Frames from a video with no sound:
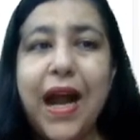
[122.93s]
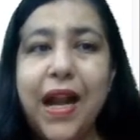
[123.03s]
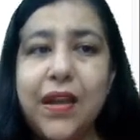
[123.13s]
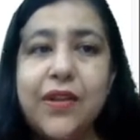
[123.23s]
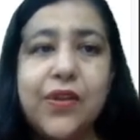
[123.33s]

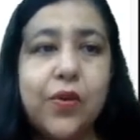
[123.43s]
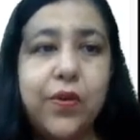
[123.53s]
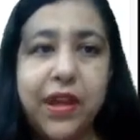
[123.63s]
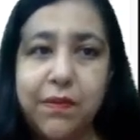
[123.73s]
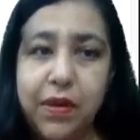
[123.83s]
underscore
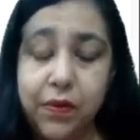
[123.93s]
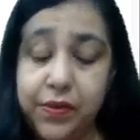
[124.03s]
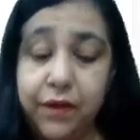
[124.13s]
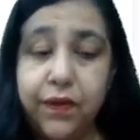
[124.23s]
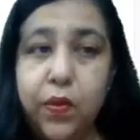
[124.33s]
can be used
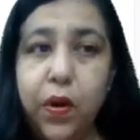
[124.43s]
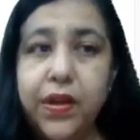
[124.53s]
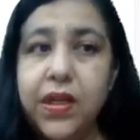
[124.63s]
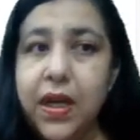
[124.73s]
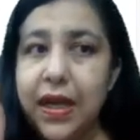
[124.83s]
if you want.
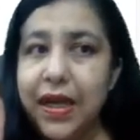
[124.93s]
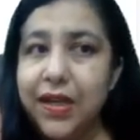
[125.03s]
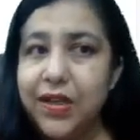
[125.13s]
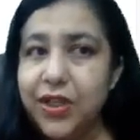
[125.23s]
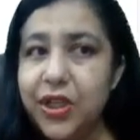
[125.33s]

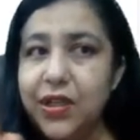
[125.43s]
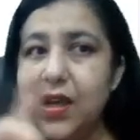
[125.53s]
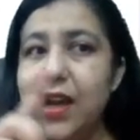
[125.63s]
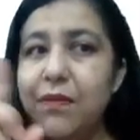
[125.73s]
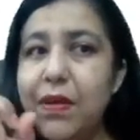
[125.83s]
Digit
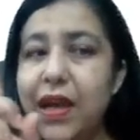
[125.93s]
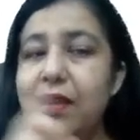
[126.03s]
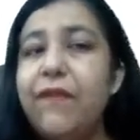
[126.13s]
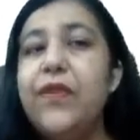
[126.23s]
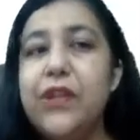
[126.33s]
can't be at the
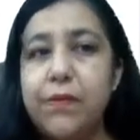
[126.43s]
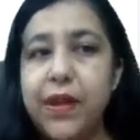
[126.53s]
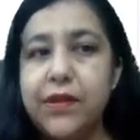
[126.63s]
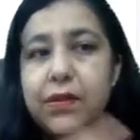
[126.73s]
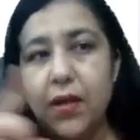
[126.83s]
first
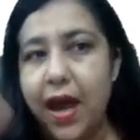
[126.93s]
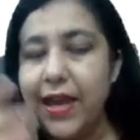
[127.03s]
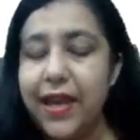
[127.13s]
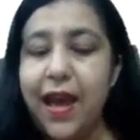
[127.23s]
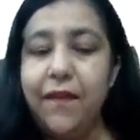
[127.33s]
place. I
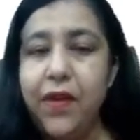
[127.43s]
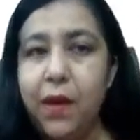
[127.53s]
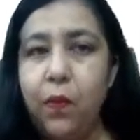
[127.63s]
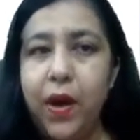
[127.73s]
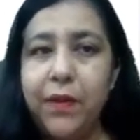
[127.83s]
can have
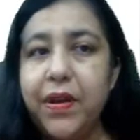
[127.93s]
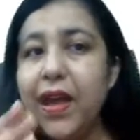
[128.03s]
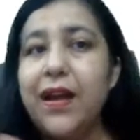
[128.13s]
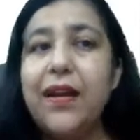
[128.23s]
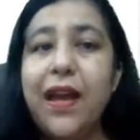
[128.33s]
num1 but I
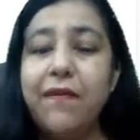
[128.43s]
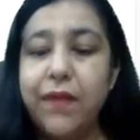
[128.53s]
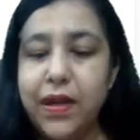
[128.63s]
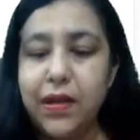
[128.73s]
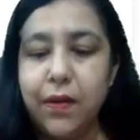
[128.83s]
can't have
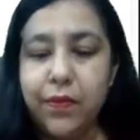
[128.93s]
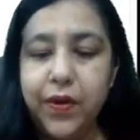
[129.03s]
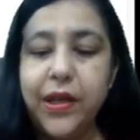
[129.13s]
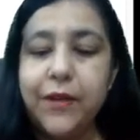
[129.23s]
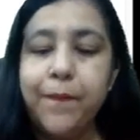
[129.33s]
one num,
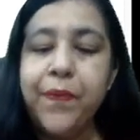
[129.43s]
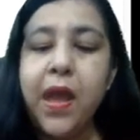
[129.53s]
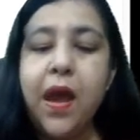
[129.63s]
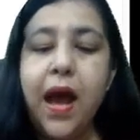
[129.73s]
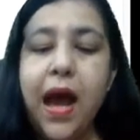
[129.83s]
right?
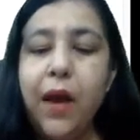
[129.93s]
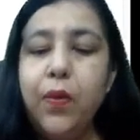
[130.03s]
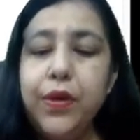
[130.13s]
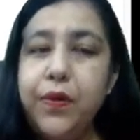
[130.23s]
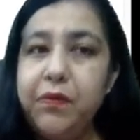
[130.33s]
I
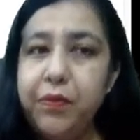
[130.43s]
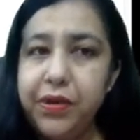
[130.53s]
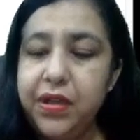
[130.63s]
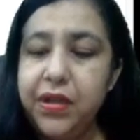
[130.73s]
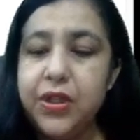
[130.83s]
want to input
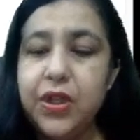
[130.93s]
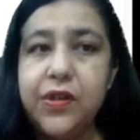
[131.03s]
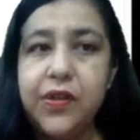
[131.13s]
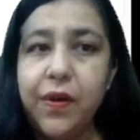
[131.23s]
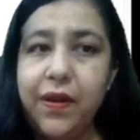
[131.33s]
integer,
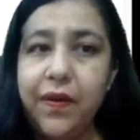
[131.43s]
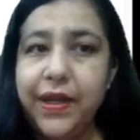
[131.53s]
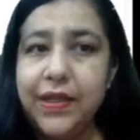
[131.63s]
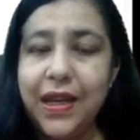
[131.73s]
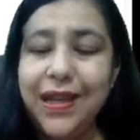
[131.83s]
so I'll
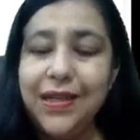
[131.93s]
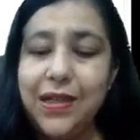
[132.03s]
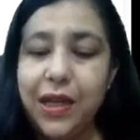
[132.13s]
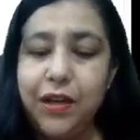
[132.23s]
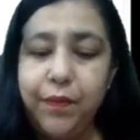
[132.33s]
write int
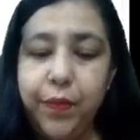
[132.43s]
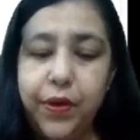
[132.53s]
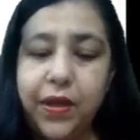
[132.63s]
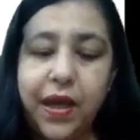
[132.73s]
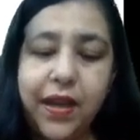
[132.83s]

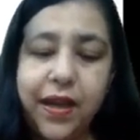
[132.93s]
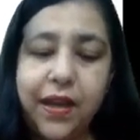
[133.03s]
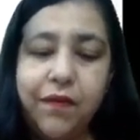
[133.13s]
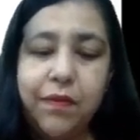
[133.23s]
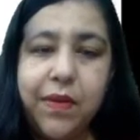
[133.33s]
input and I
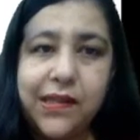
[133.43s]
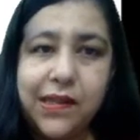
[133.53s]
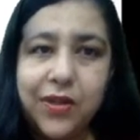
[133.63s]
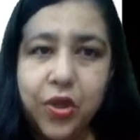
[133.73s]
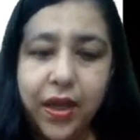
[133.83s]
give a
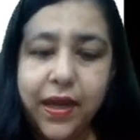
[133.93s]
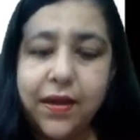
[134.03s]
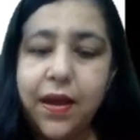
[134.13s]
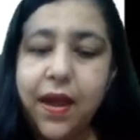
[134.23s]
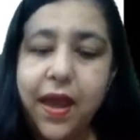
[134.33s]
message like
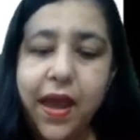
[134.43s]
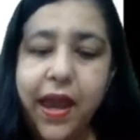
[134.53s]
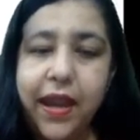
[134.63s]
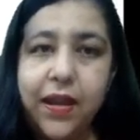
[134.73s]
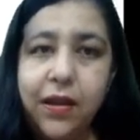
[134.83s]

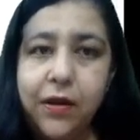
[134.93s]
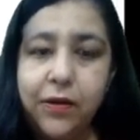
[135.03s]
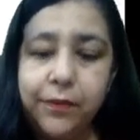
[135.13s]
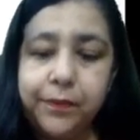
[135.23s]
enter